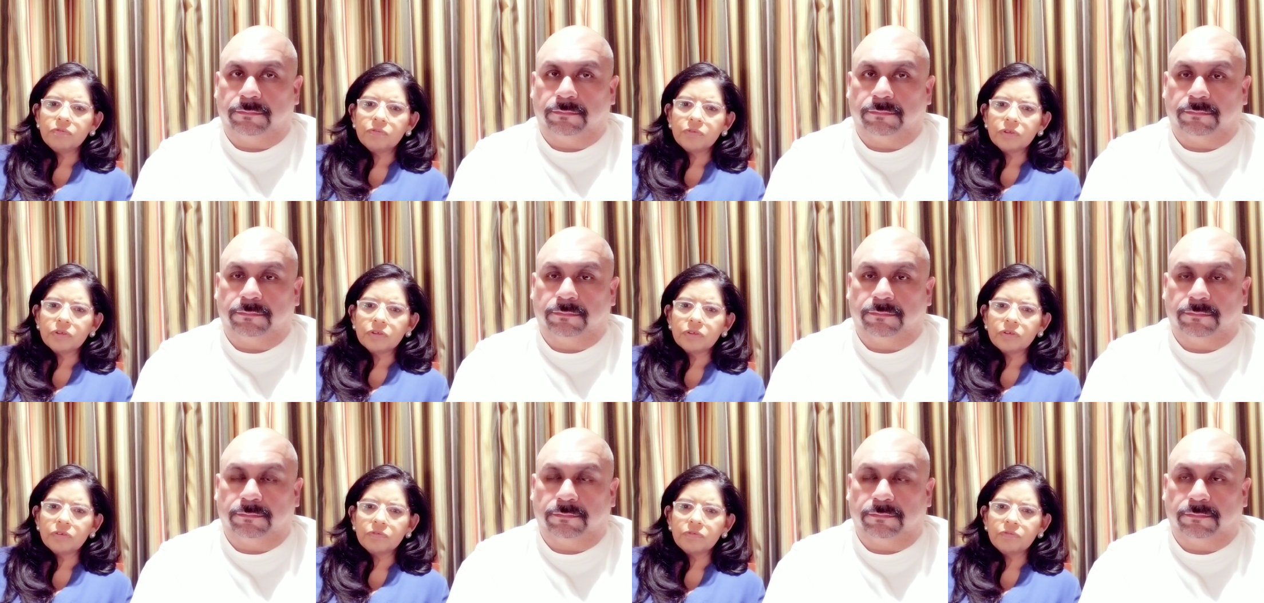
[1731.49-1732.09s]

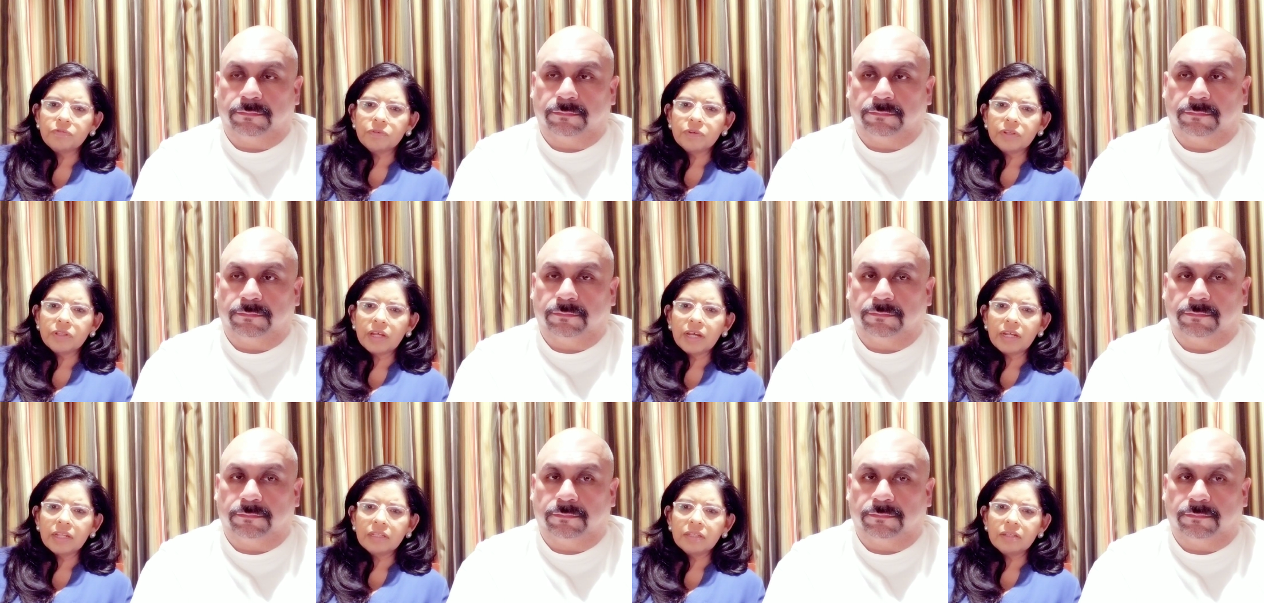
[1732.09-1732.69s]
Speaker 1: for for
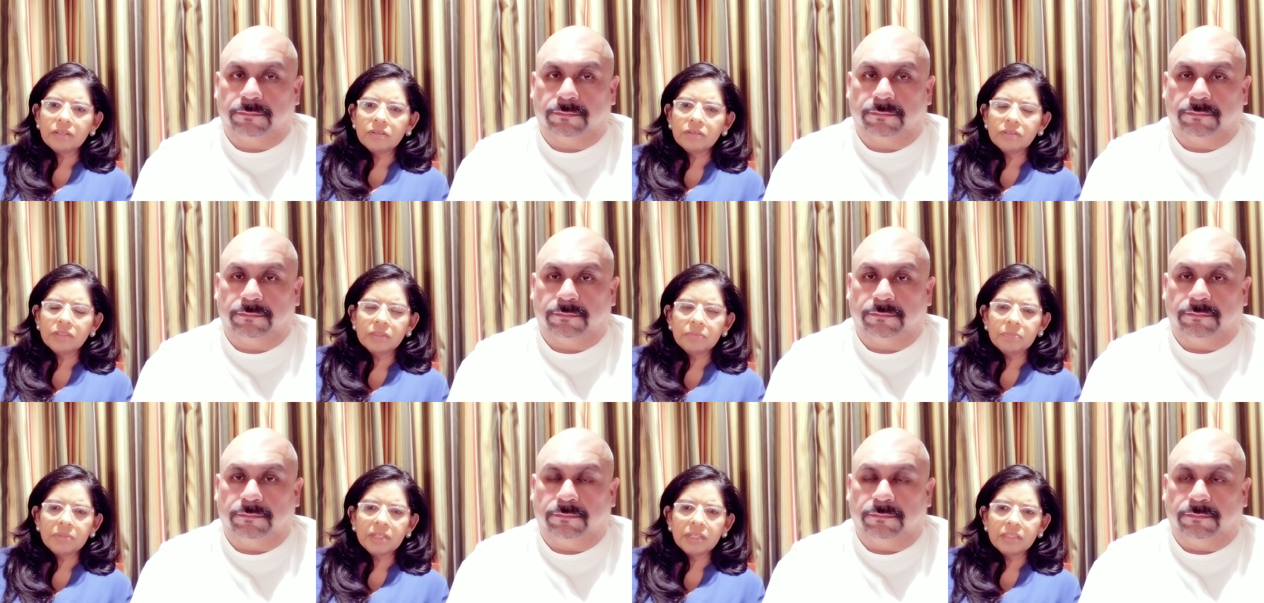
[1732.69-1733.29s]
that little
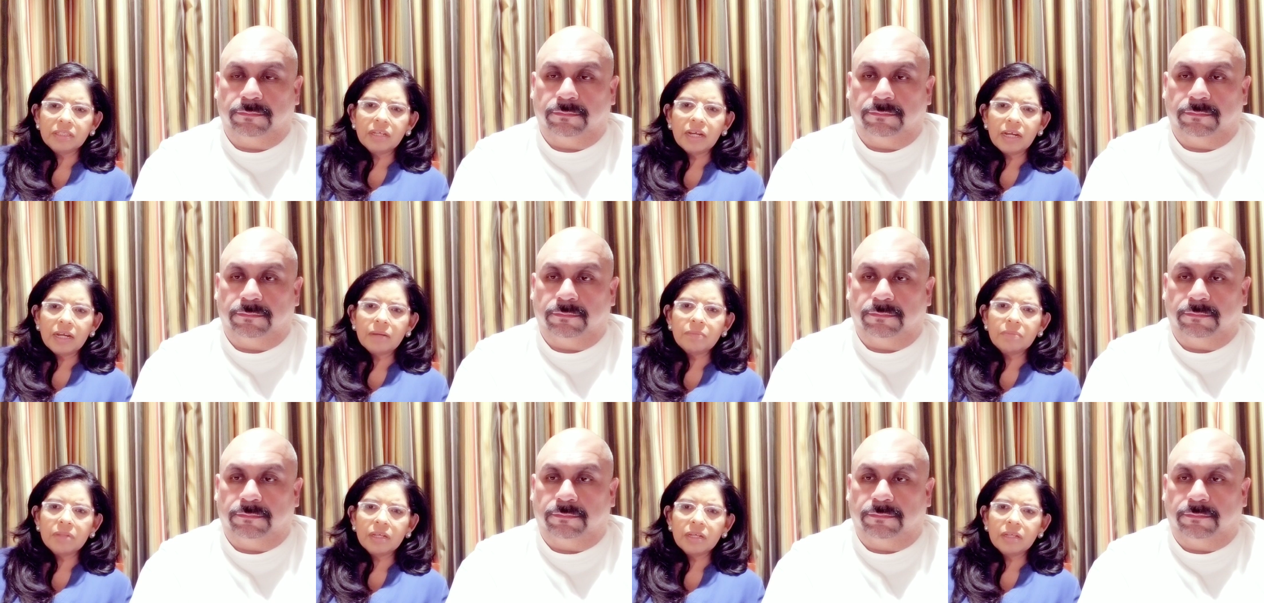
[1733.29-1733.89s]
bit of
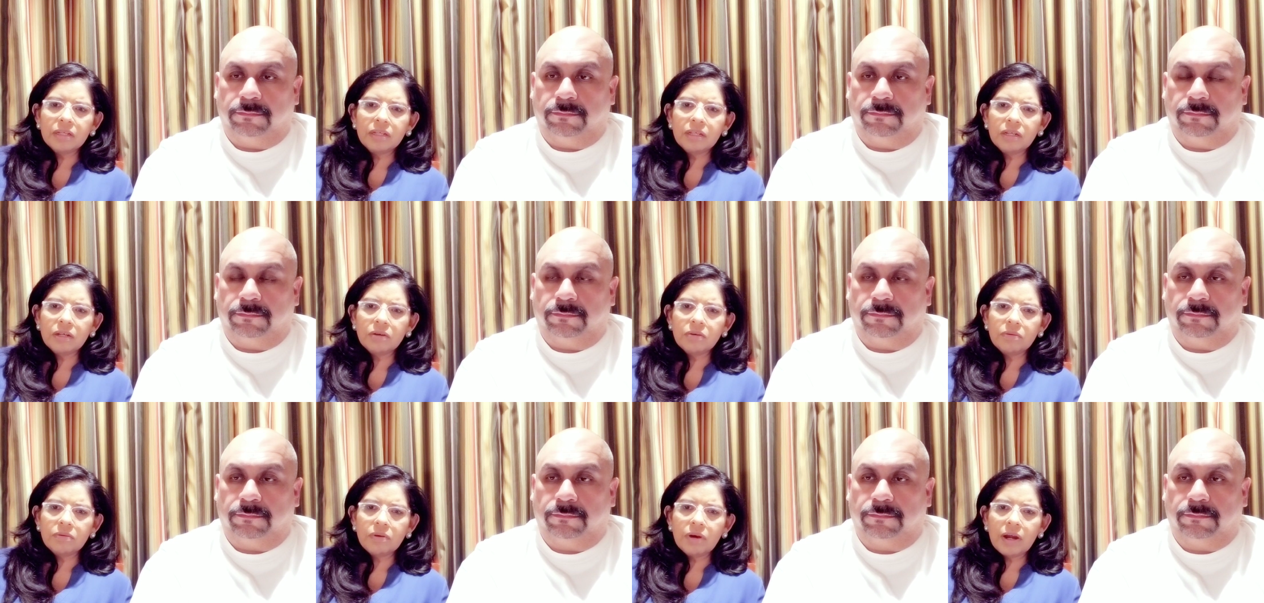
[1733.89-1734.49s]
time that you
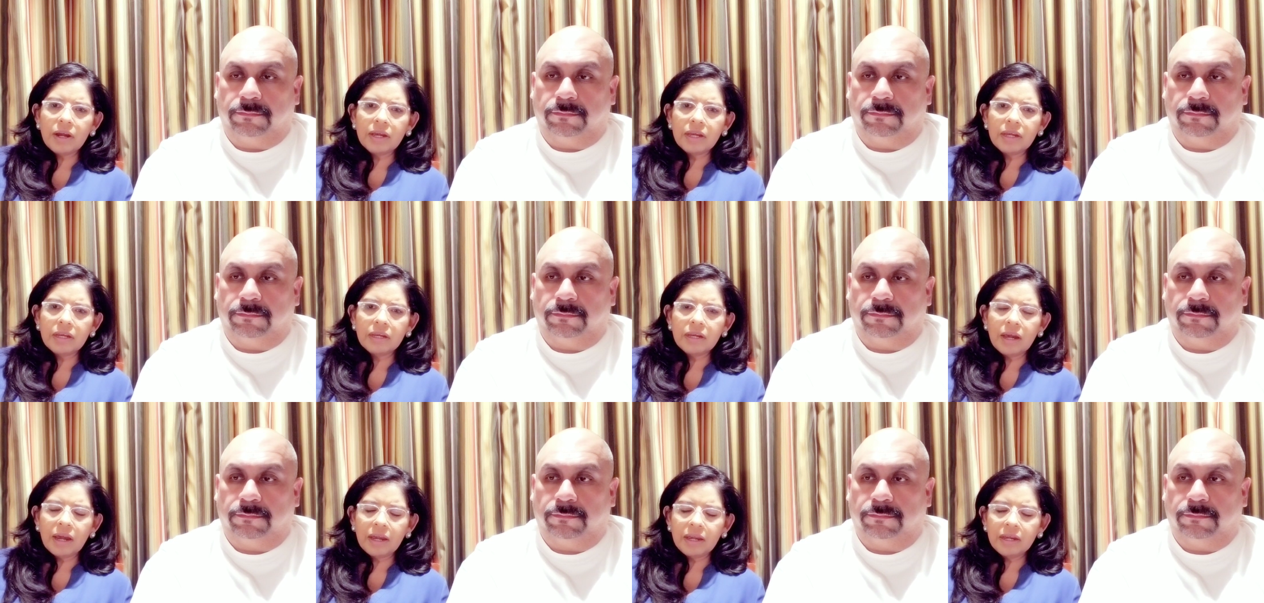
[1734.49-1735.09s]
know I
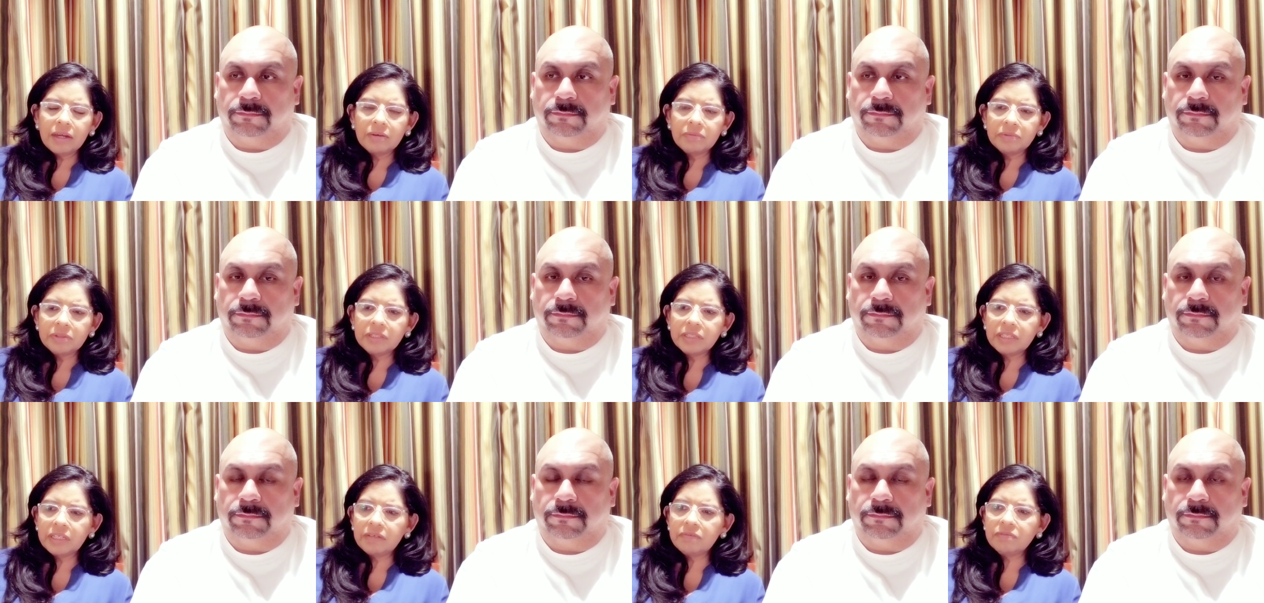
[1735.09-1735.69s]
I had
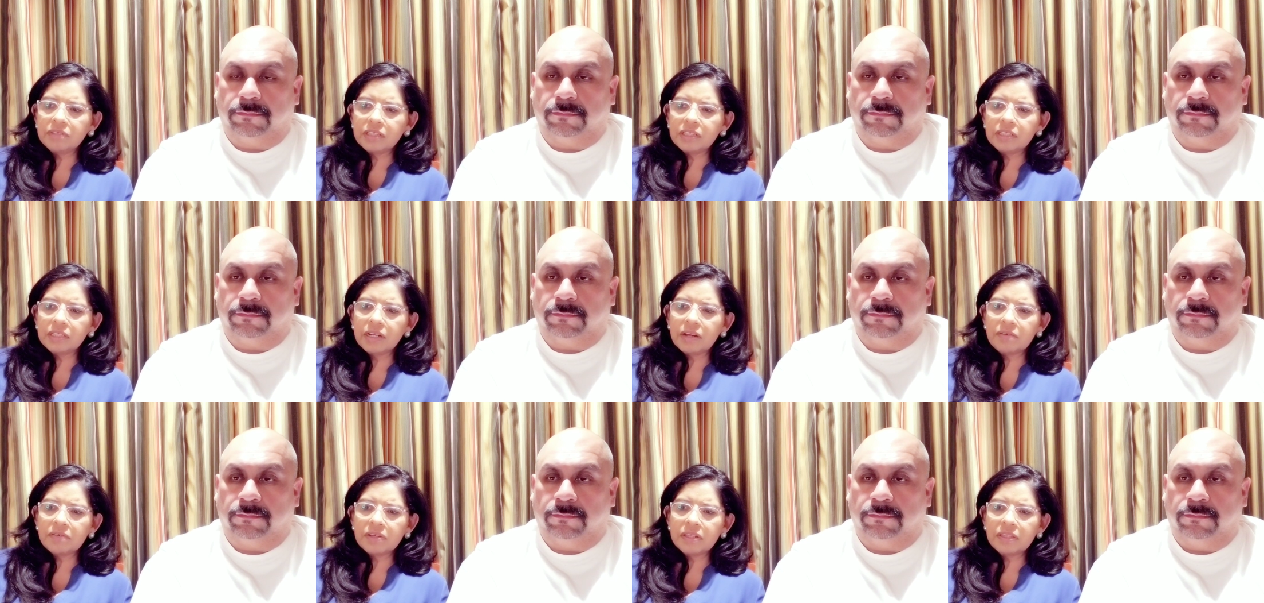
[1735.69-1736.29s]
received it and
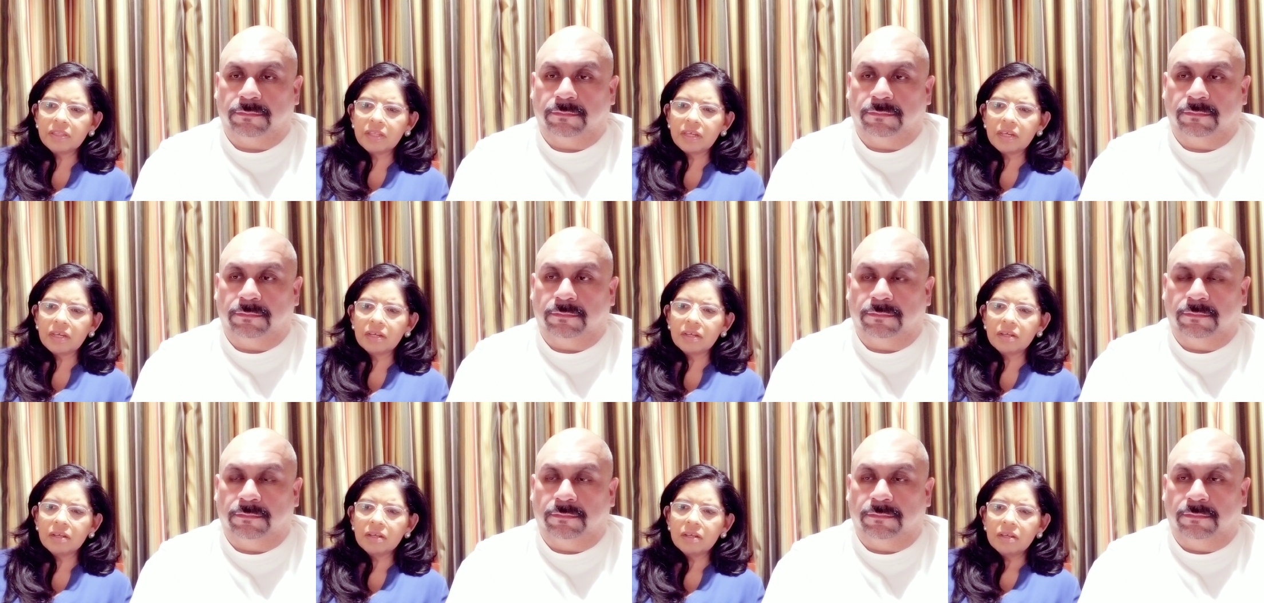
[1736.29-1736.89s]

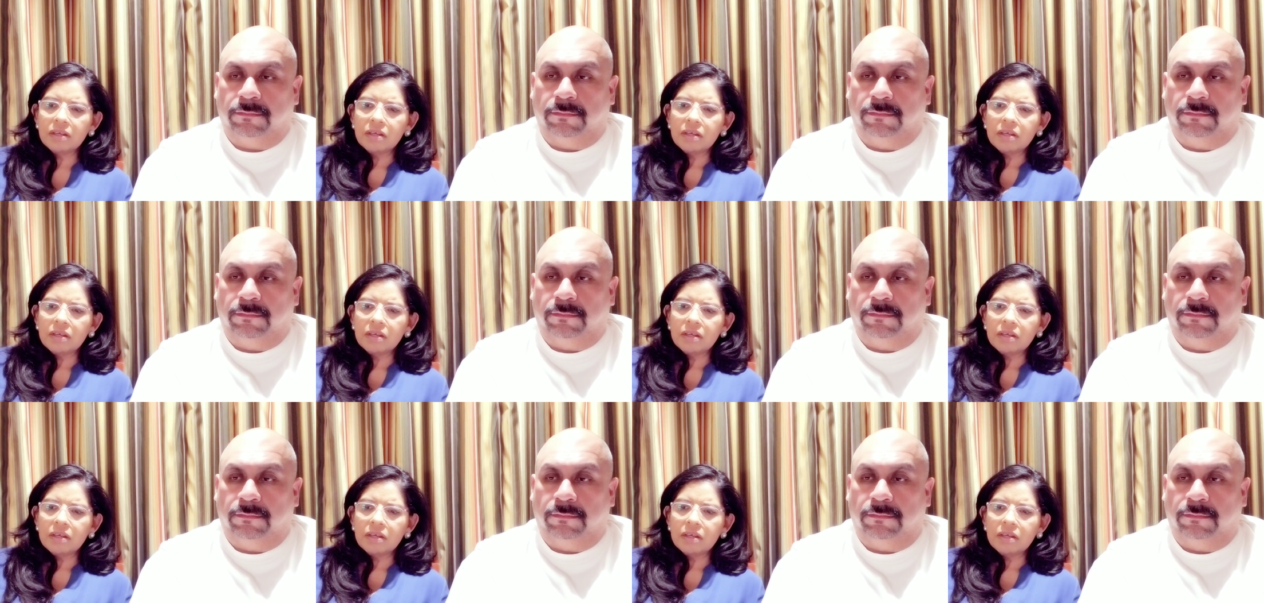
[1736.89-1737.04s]
everything.